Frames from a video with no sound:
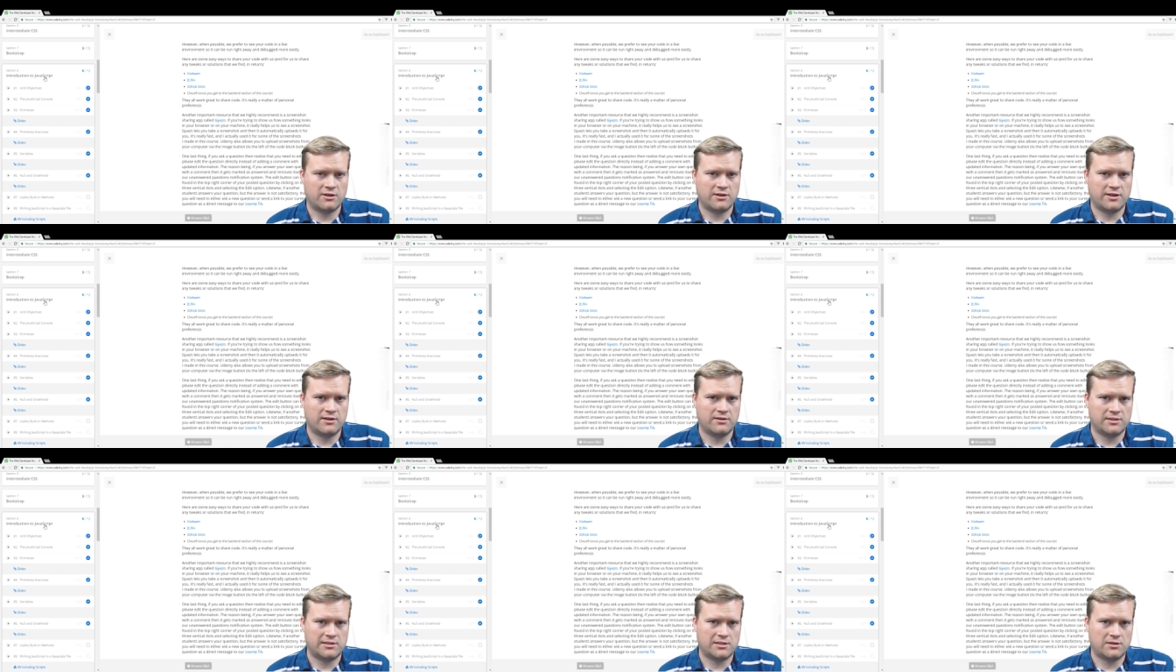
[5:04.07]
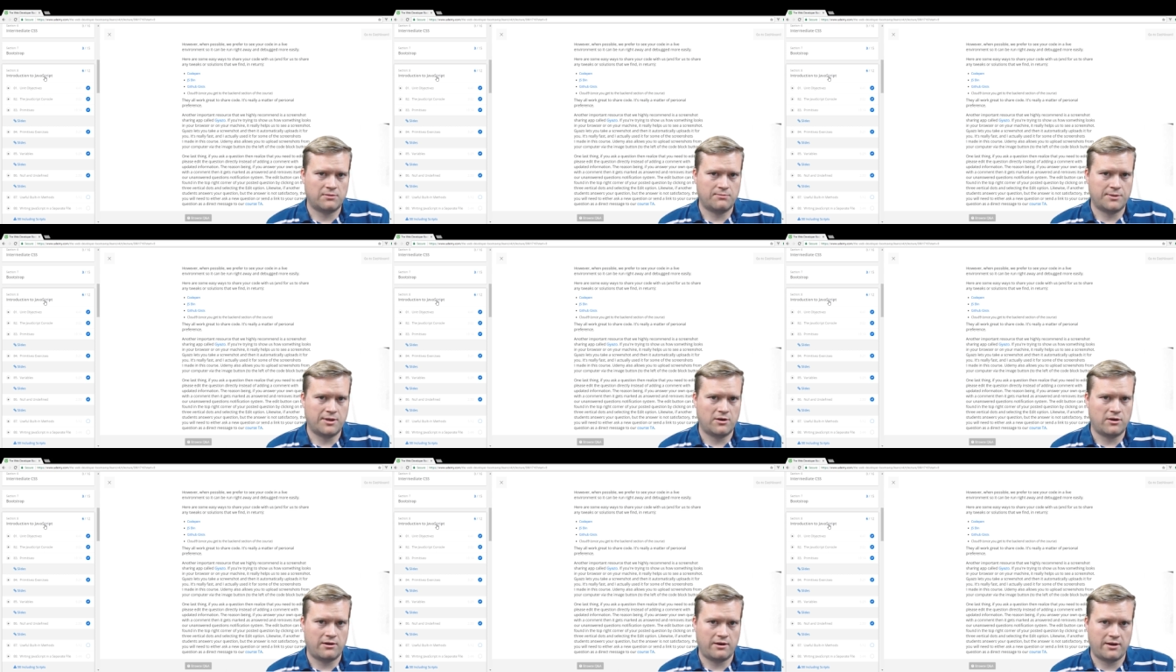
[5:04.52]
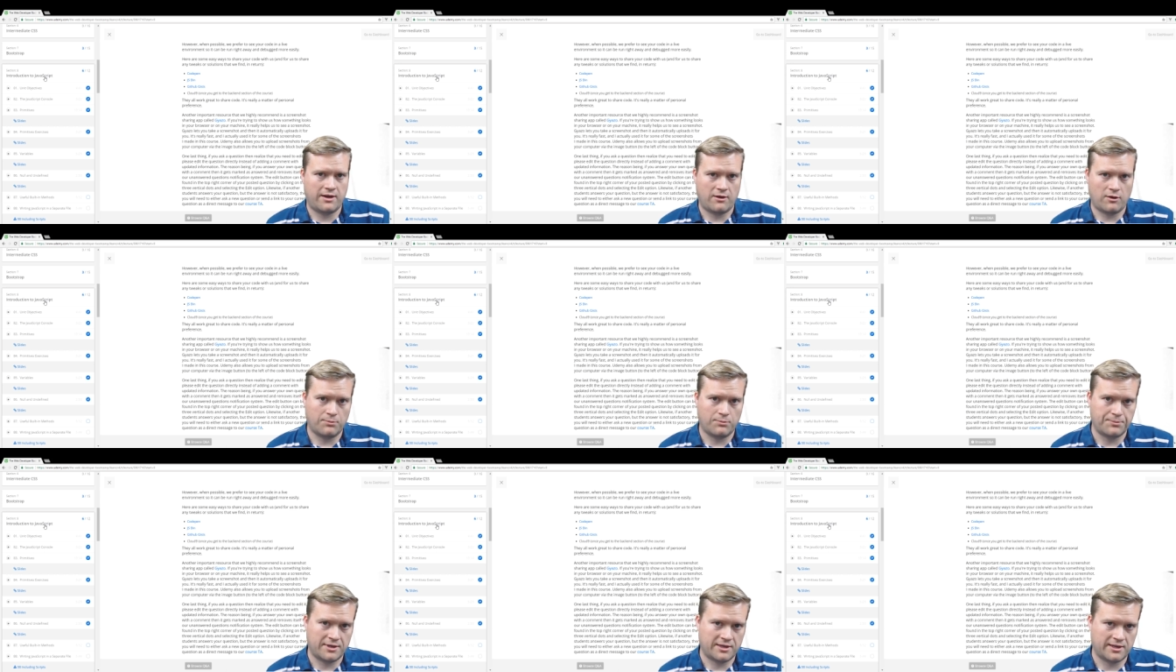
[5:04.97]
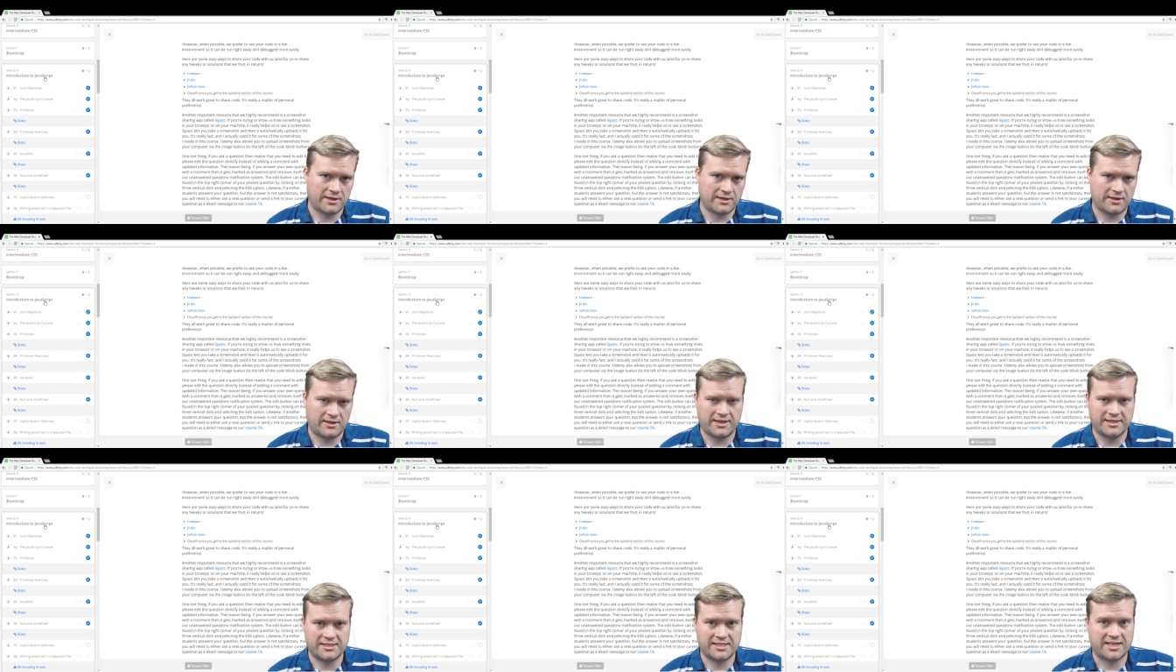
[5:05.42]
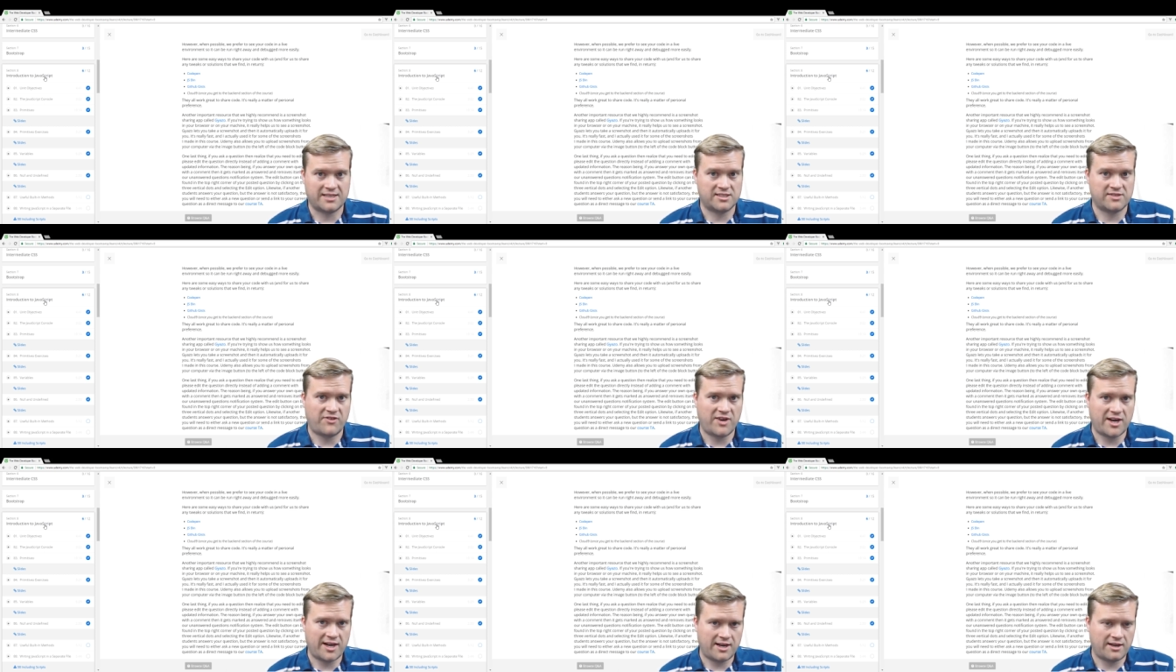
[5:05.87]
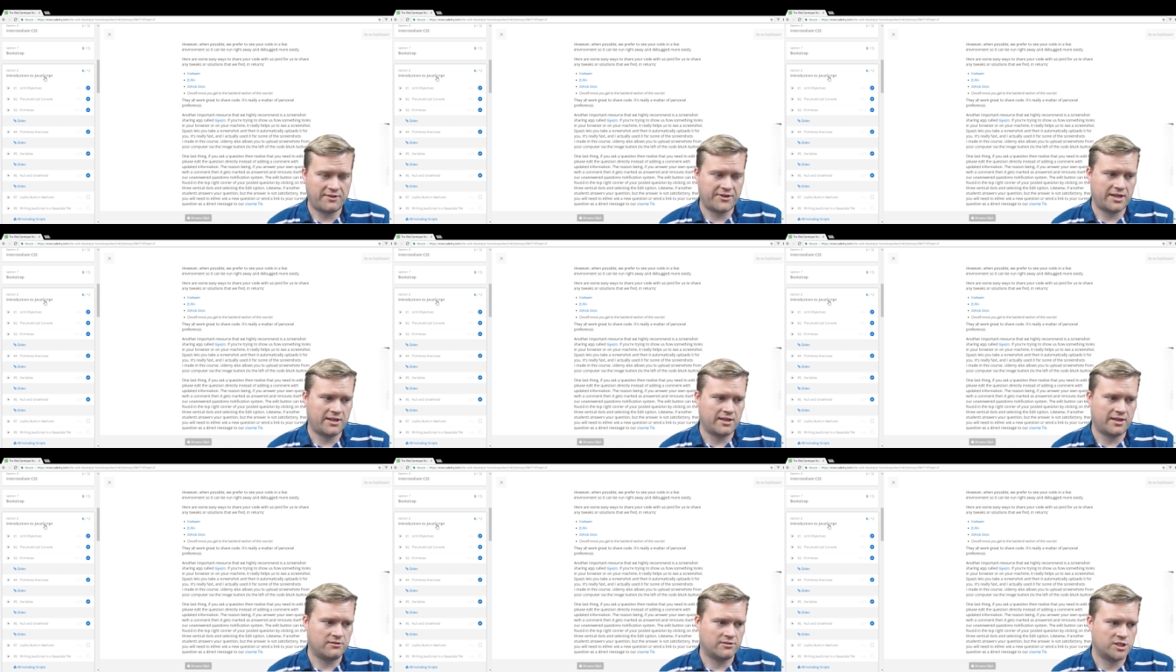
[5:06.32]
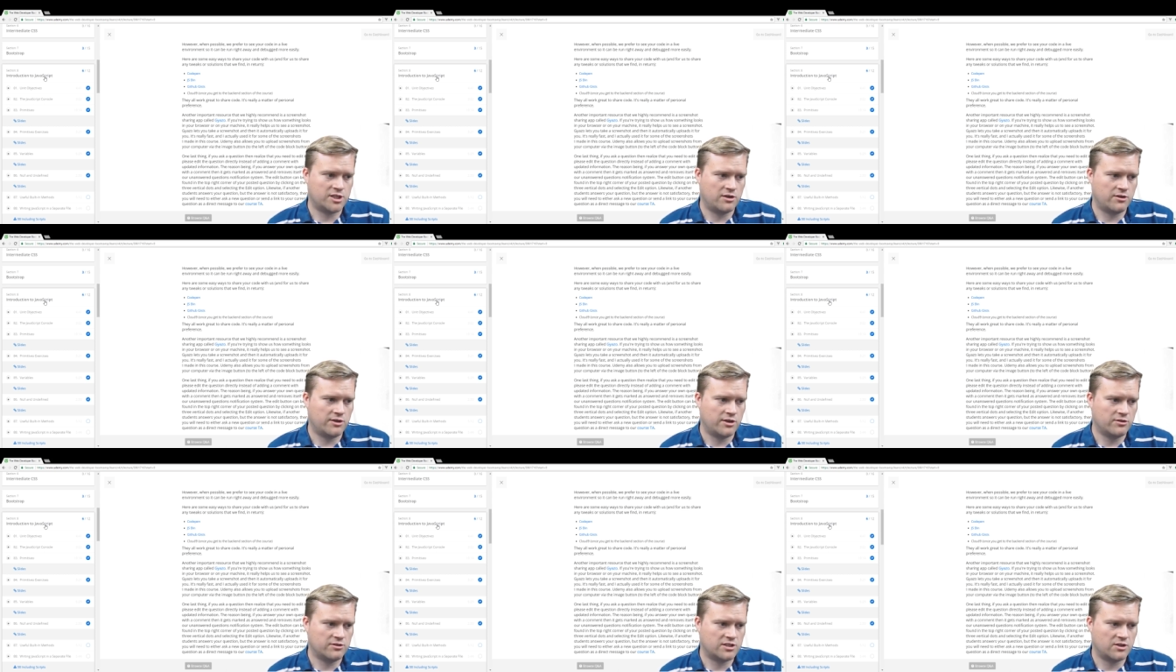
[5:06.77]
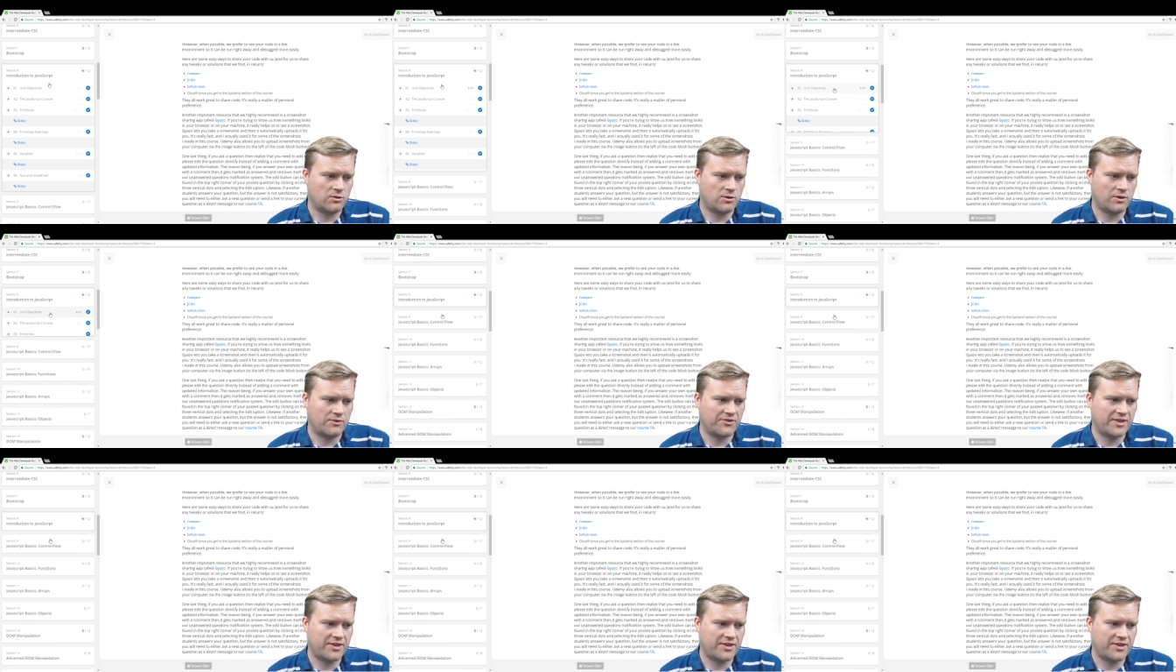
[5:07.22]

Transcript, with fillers: and he'll just be uh, opening a, a text file and then he'll show you so